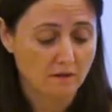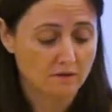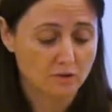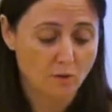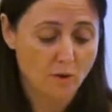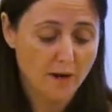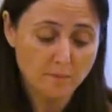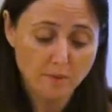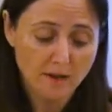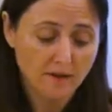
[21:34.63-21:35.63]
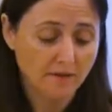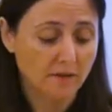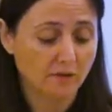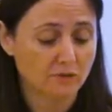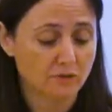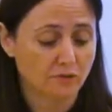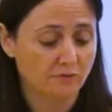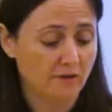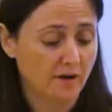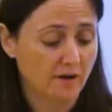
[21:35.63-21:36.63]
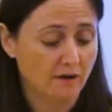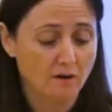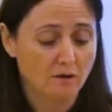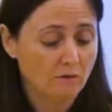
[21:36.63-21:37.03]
There's no way to put out an uncontrolled fire.